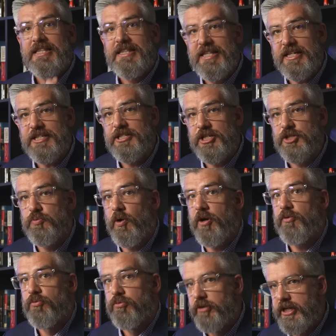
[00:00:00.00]
This is
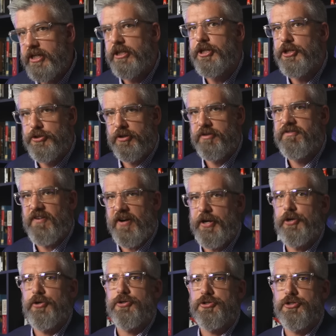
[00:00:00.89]
what really good
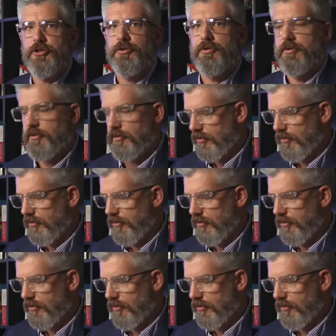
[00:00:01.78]
fighters do.